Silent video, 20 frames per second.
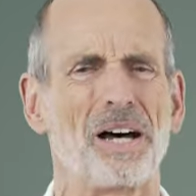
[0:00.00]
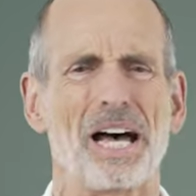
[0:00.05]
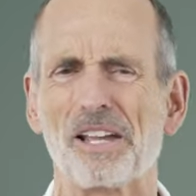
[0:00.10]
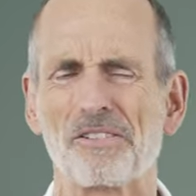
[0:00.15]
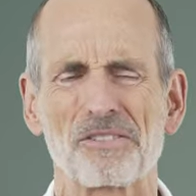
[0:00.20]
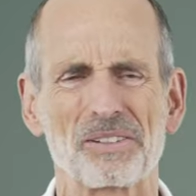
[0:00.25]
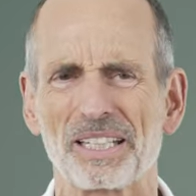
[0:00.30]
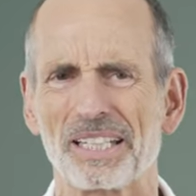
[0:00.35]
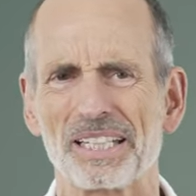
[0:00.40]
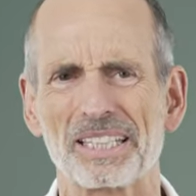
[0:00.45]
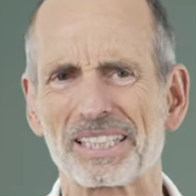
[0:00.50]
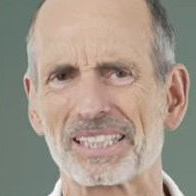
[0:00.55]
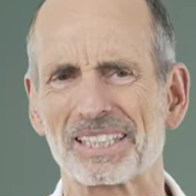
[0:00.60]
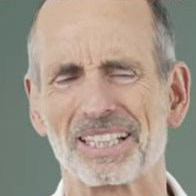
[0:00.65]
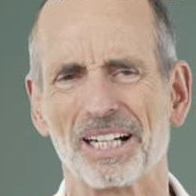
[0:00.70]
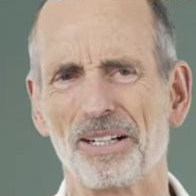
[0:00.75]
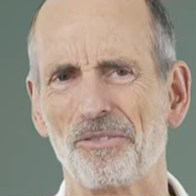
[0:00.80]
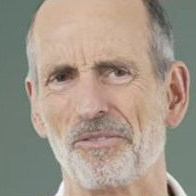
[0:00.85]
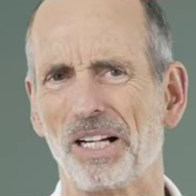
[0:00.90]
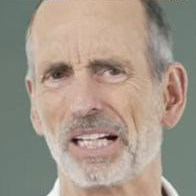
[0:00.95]
Can you
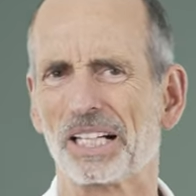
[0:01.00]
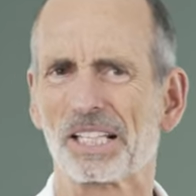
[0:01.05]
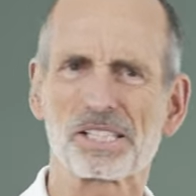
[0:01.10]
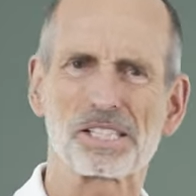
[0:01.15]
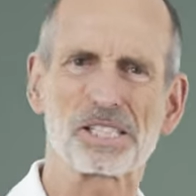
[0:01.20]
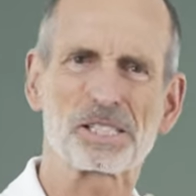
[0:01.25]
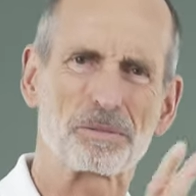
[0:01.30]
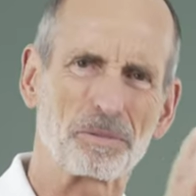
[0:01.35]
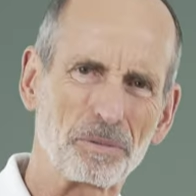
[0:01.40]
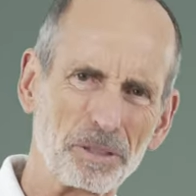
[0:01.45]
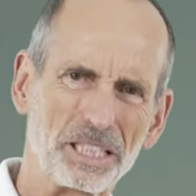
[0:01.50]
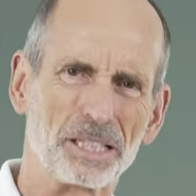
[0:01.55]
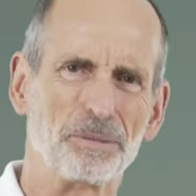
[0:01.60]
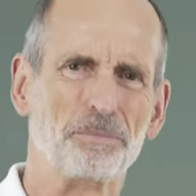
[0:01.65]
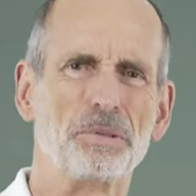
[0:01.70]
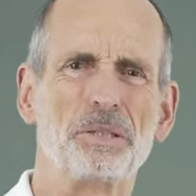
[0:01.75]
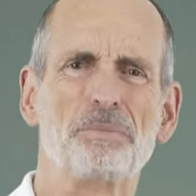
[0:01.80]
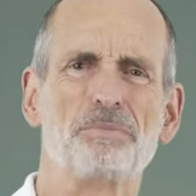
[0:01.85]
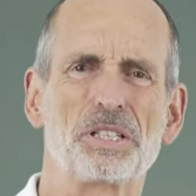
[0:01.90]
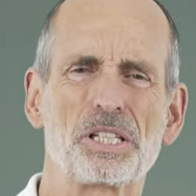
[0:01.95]
enlarge your jaw that
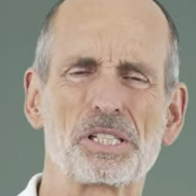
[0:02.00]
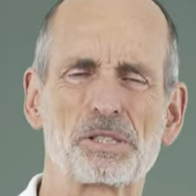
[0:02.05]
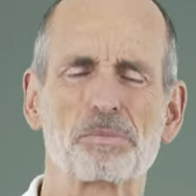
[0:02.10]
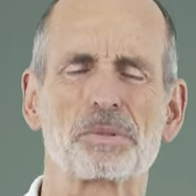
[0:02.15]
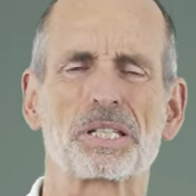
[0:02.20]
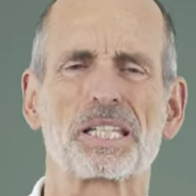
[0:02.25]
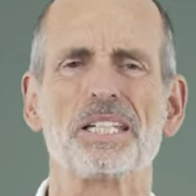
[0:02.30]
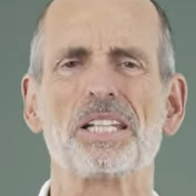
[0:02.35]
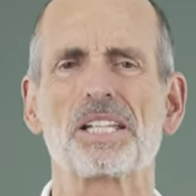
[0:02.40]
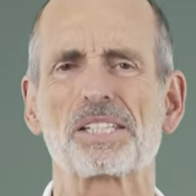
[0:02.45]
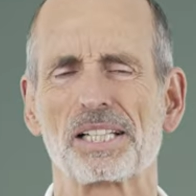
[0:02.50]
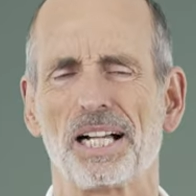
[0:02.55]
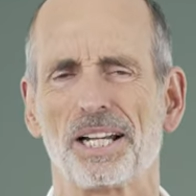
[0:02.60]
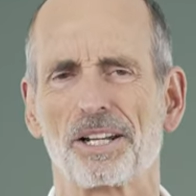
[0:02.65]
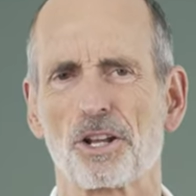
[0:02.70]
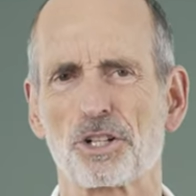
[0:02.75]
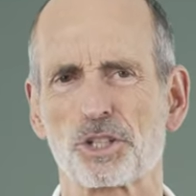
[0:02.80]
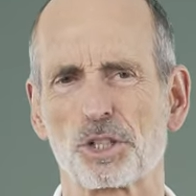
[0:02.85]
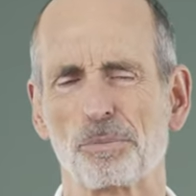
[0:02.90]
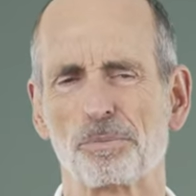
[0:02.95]
way? Well, I
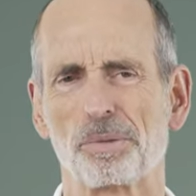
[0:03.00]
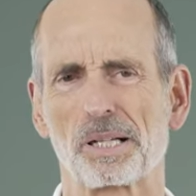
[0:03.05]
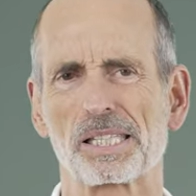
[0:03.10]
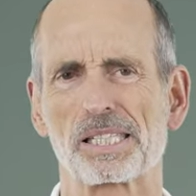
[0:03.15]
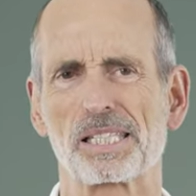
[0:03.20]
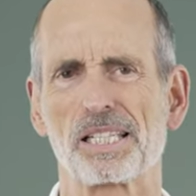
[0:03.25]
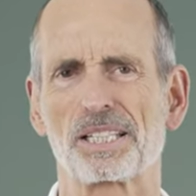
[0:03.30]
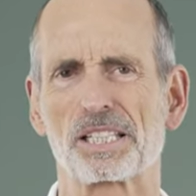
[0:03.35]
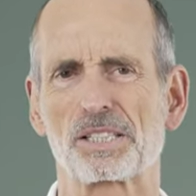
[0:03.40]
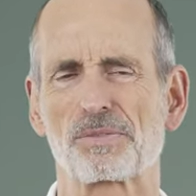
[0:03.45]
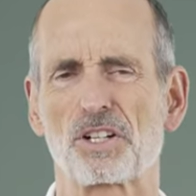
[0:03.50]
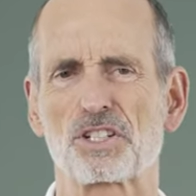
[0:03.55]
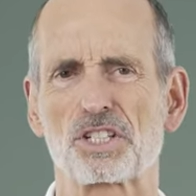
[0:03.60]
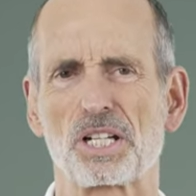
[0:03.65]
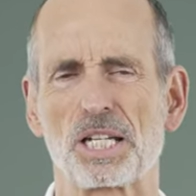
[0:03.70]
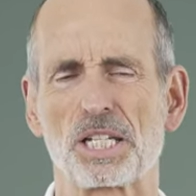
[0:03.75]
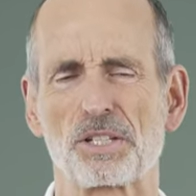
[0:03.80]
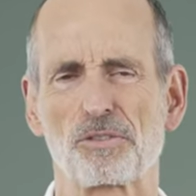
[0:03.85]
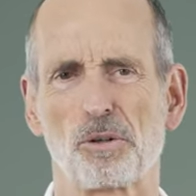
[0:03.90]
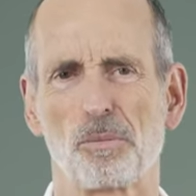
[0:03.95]
doubt that because
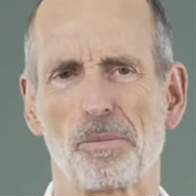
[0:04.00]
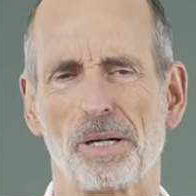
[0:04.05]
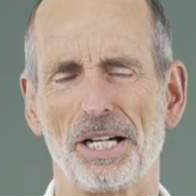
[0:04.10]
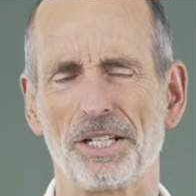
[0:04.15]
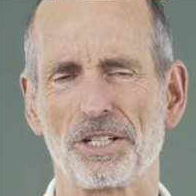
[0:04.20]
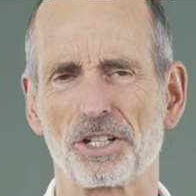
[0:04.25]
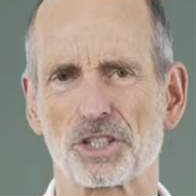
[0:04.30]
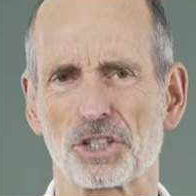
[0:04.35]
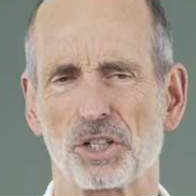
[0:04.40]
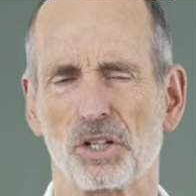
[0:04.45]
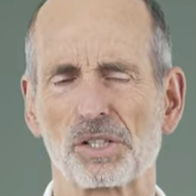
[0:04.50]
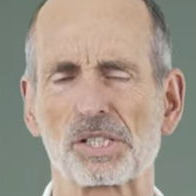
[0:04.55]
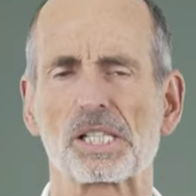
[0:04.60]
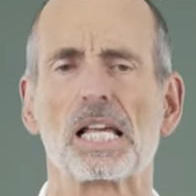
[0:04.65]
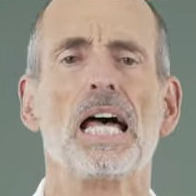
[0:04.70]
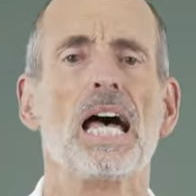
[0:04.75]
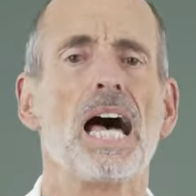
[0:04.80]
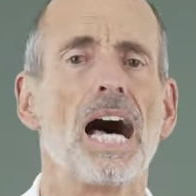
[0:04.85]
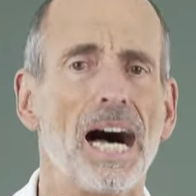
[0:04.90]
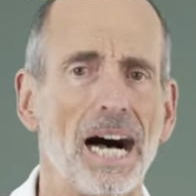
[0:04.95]
it happened in your
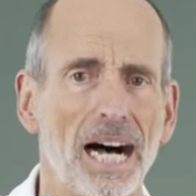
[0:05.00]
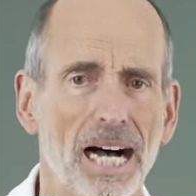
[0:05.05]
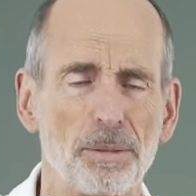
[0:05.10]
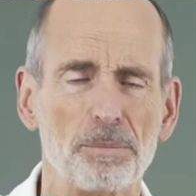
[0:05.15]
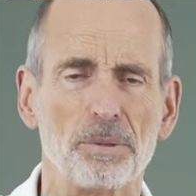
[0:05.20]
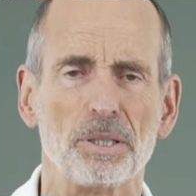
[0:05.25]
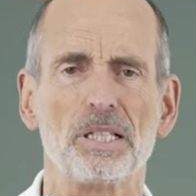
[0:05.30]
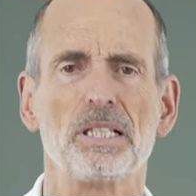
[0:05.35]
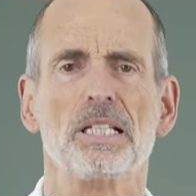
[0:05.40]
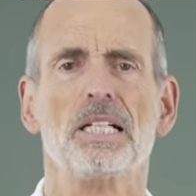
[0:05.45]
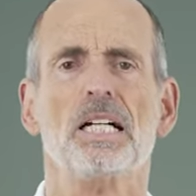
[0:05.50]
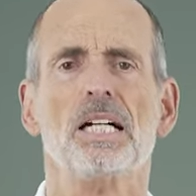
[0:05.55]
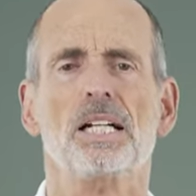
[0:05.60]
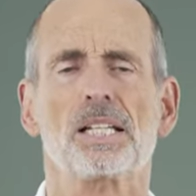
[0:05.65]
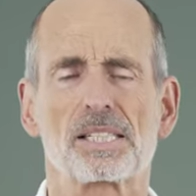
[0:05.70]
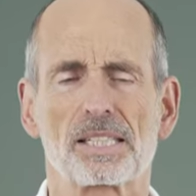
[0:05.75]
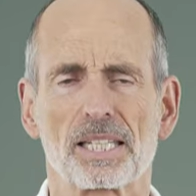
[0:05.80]
childhood, so it's too late.